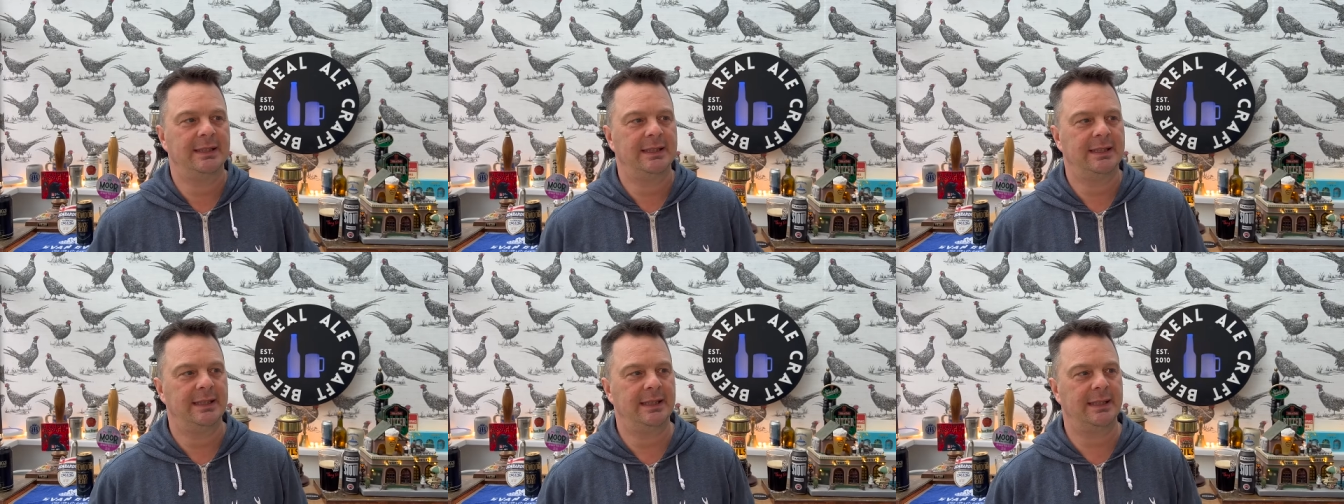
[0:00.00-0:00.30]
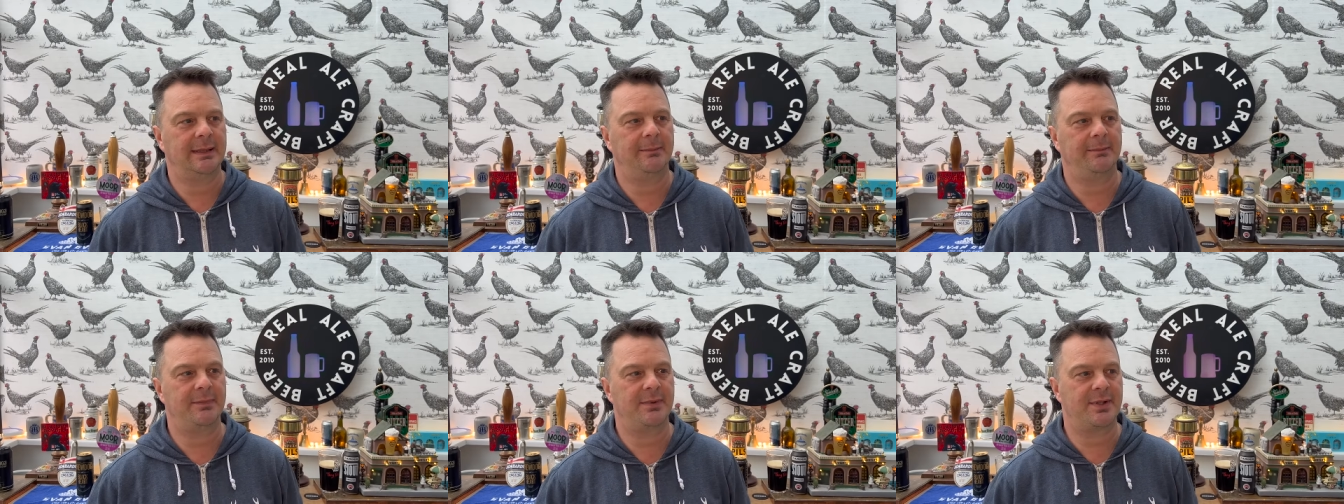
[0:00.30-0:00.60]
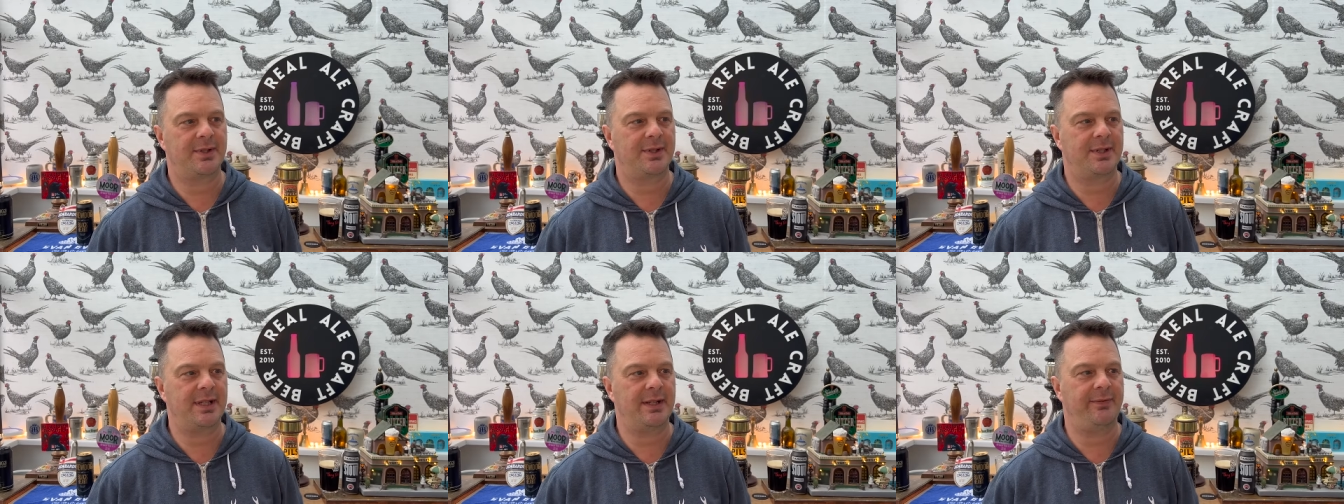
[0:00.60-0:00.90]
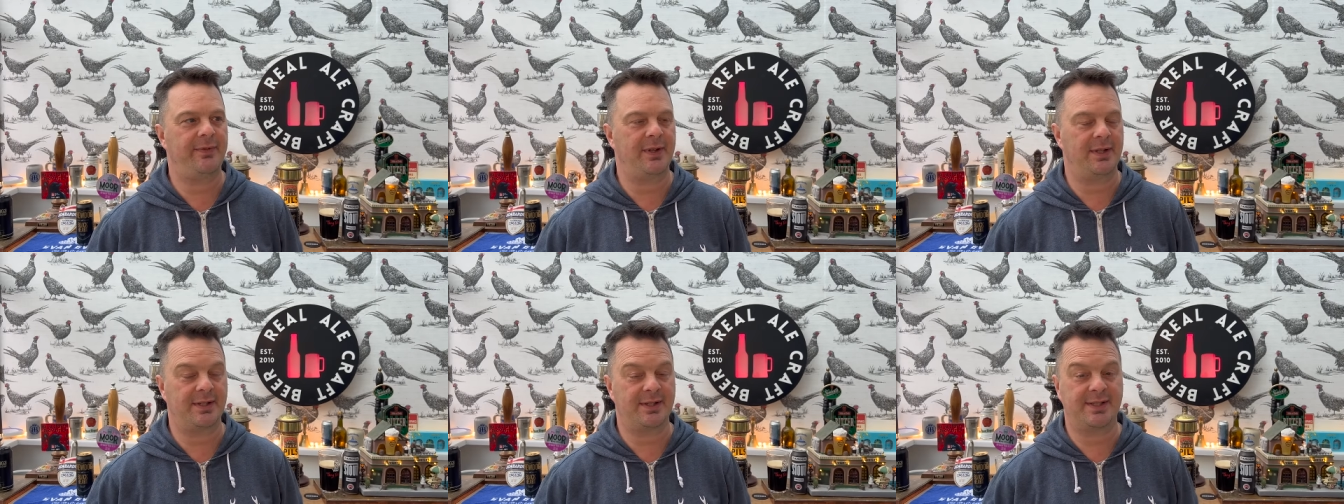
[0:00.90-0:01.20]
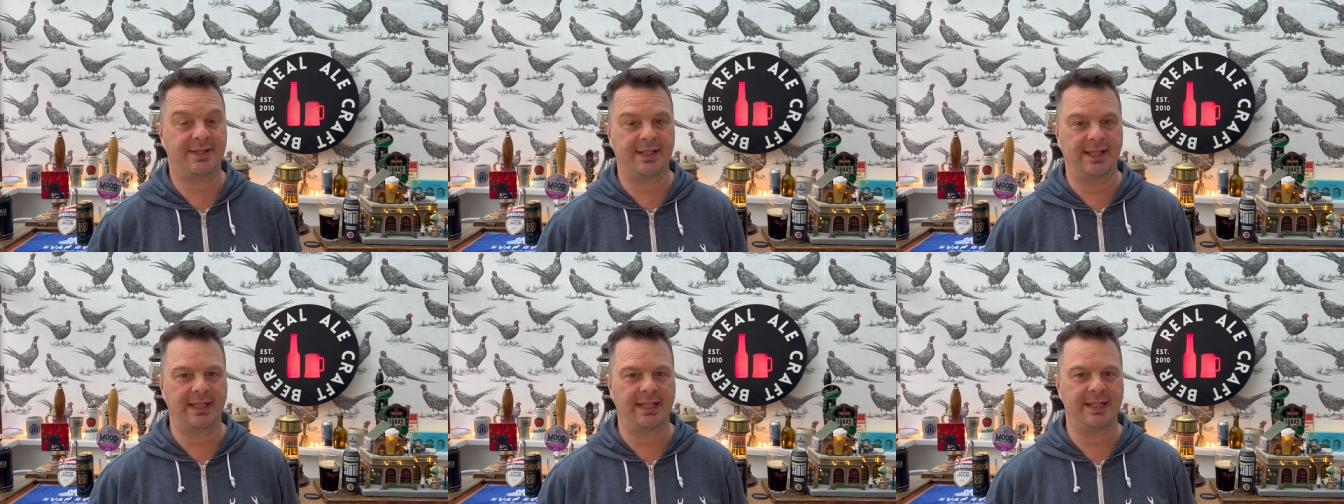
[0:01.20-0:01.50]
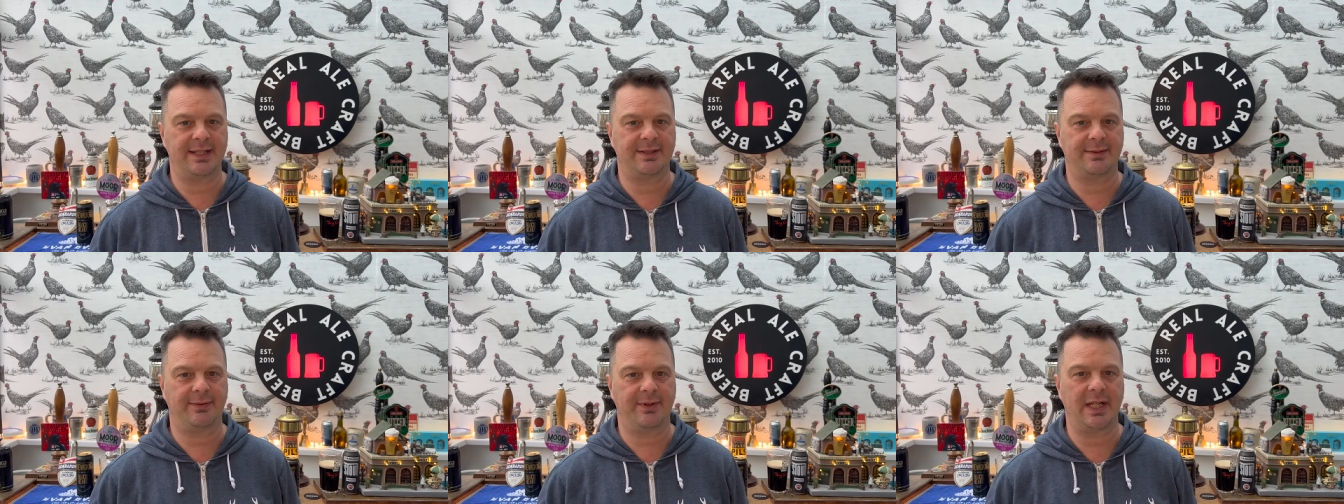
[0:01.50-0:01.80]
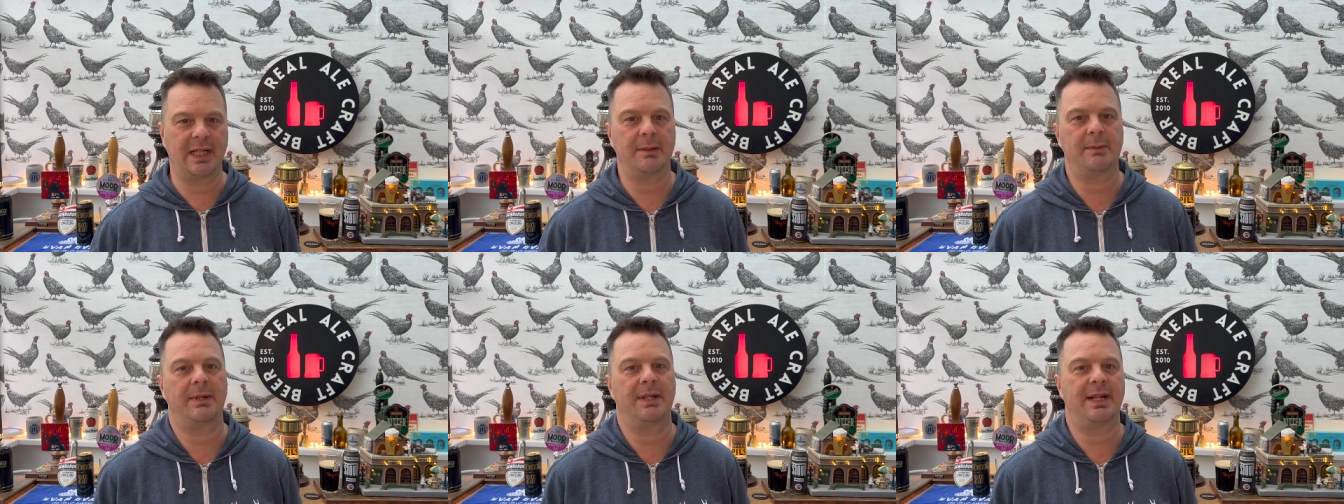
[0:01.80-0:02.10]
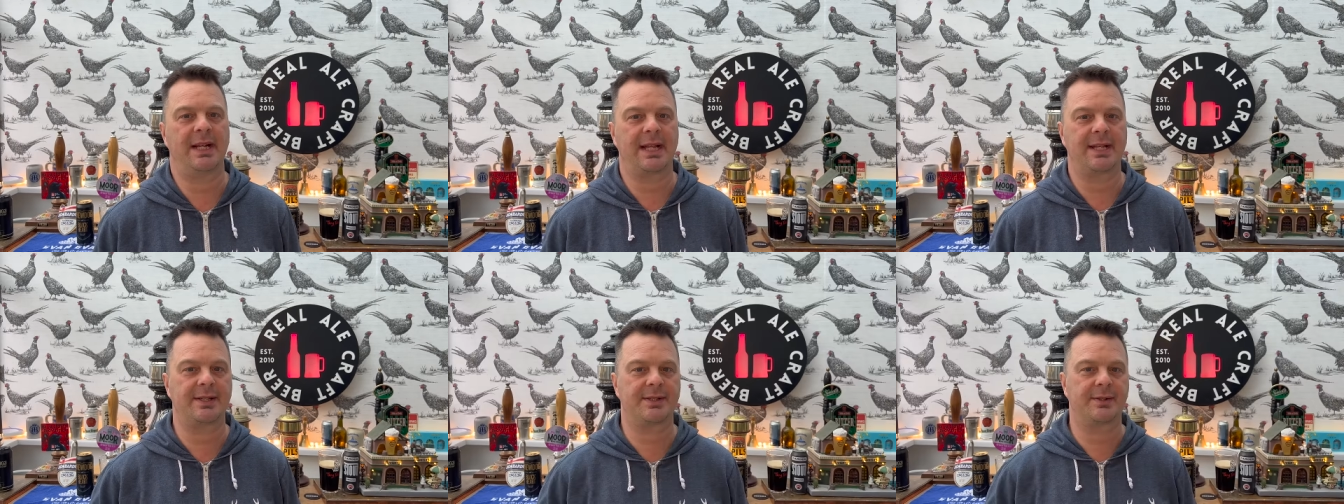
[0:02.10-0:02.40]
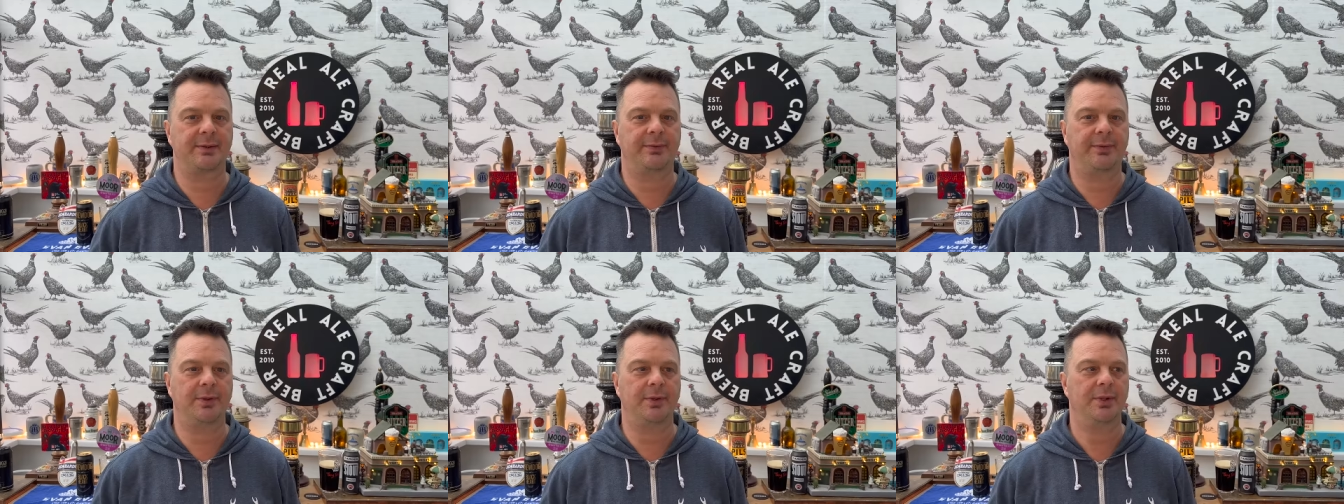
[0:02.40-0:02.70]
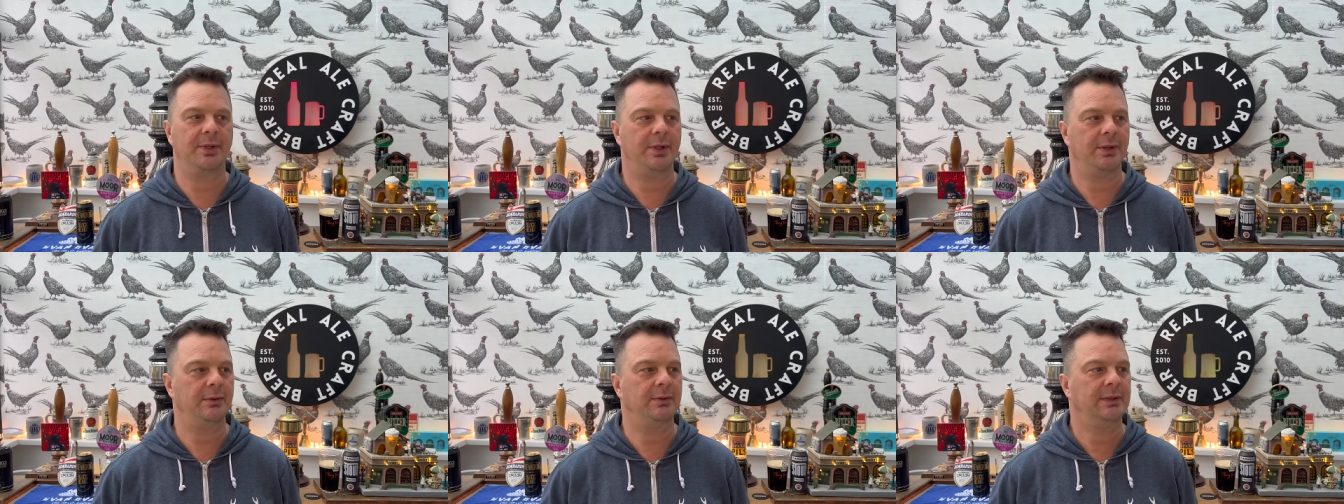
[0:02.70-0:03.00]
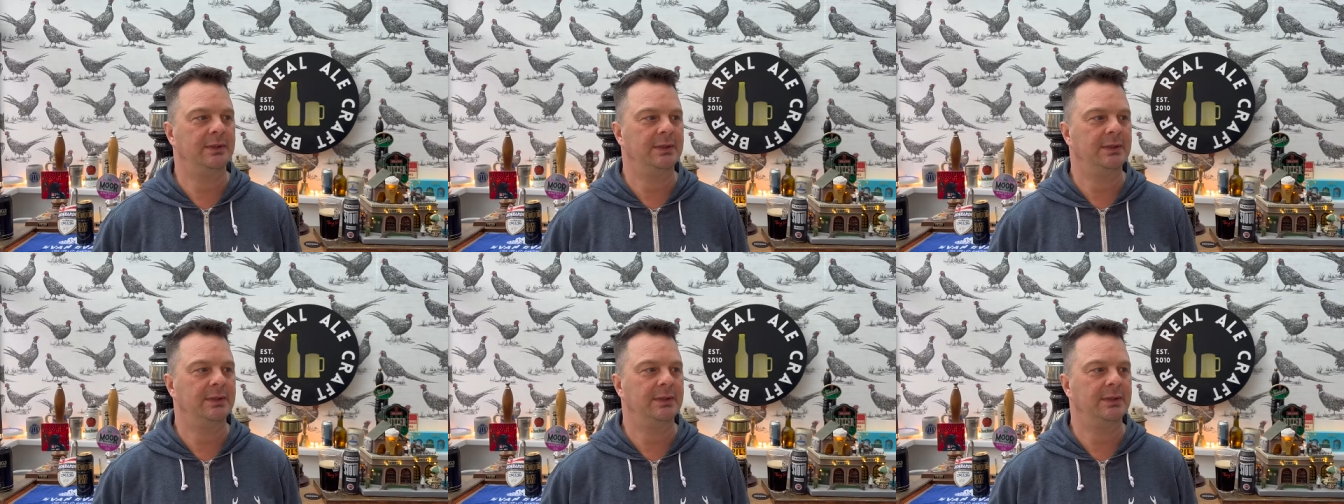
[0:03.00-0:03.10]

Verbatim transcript: Um, see if it still is available in Asda for you